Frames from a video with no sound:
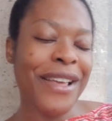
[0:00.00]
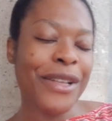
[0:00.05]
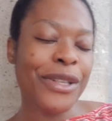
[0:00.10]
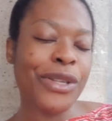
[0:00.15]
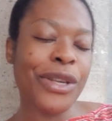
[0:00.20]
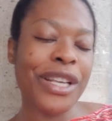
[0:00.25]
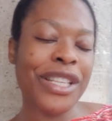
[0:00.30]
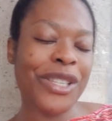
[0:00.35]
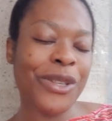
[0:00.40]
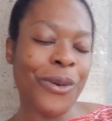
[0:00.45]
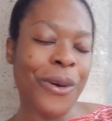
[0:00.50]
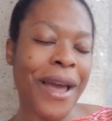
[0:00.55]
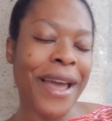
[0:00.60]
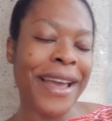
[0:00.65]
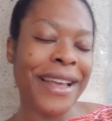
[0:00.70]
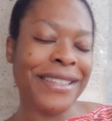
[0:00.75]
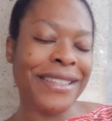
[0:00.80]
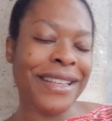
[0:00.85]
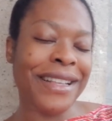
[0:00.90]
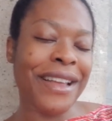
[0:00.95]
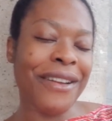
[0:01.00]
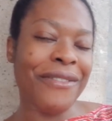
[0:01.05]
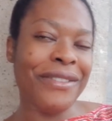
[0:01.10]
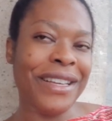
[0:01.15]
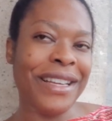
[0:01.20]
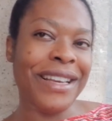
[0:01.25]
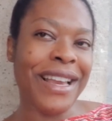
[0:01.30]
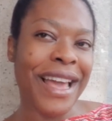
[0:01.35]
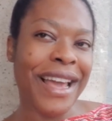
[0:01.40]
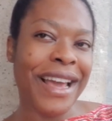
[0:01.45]
So it's quiet, and I
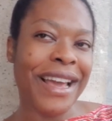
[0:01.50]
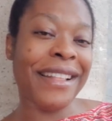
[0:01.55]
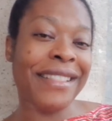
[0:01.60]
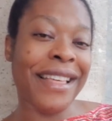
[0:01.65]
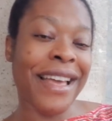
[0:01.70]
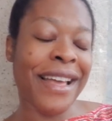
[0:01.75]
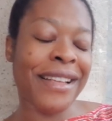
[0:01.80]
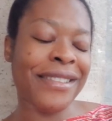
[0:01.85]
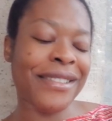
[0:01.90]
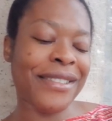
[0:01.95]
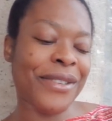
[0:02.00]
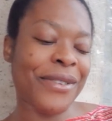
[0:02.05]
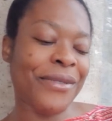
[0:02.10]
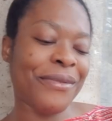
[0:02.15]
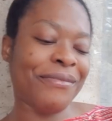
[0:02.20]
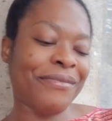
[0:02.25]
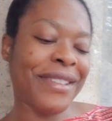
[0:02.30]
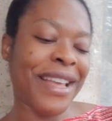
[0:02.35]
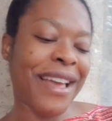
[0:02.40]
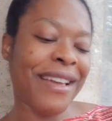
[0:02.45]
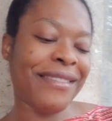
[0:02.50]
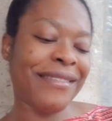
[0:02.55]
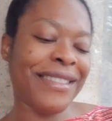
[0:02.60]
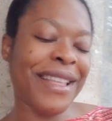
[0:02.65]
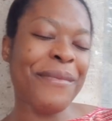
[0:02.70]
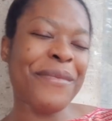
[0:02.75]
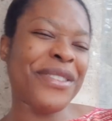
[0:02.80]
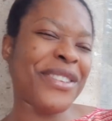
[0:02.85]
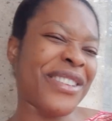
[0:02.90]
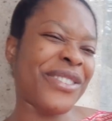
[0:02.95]
really like that. So, yeah,
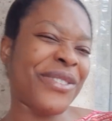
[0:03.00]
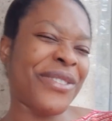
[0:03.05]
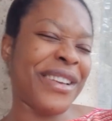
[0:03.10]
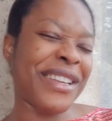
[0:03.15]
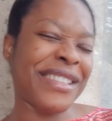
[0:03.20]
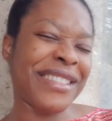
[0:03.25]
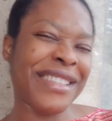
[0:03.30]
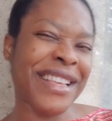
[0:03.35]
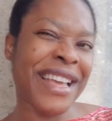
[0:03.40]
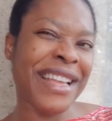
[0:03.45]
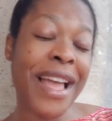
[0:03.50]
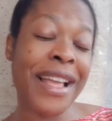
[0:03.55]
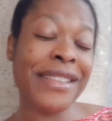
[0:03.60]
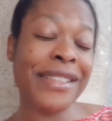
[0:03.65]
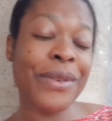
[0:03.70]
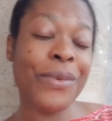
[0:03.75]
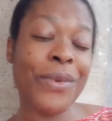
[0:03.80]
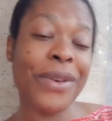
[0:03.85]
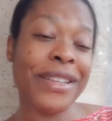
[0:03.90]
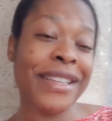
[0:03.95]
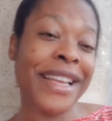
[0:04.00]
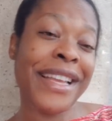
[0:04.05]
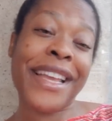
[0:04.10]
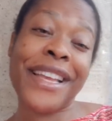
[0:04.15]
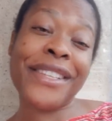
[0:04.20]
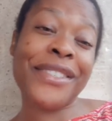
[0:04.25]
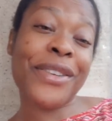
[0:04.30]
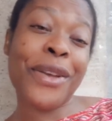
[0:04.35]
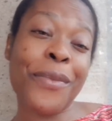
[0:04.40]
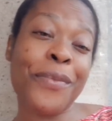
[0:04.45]
let me just go inside and see what
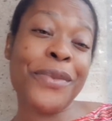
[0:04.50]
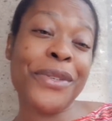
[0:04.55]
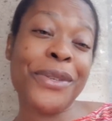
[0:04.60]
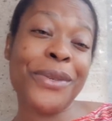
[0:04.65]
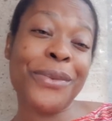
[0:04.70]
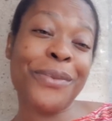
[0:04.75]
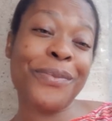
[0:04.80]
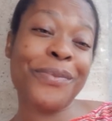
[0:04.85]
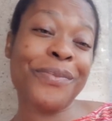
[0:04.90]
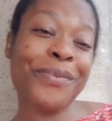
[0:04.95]
Naya is up to.